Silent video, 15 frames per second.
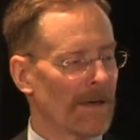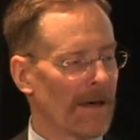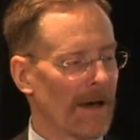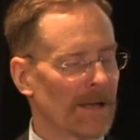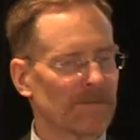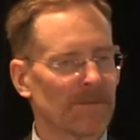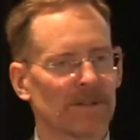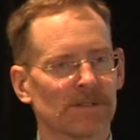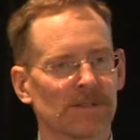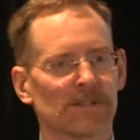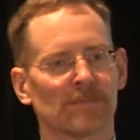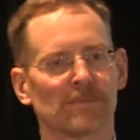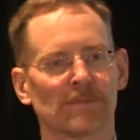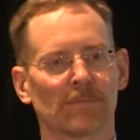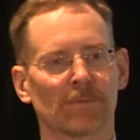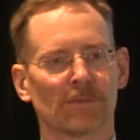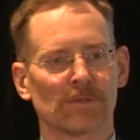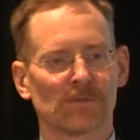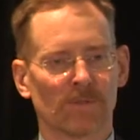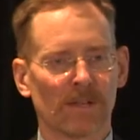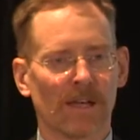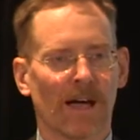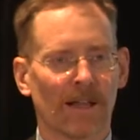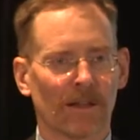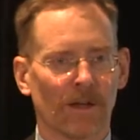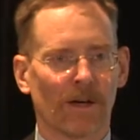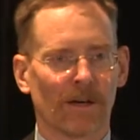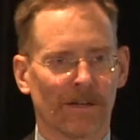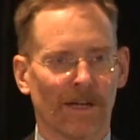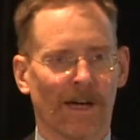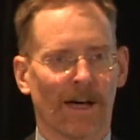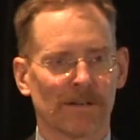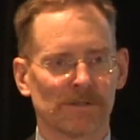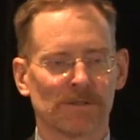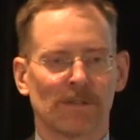HVAC systems in buildings really are like cars.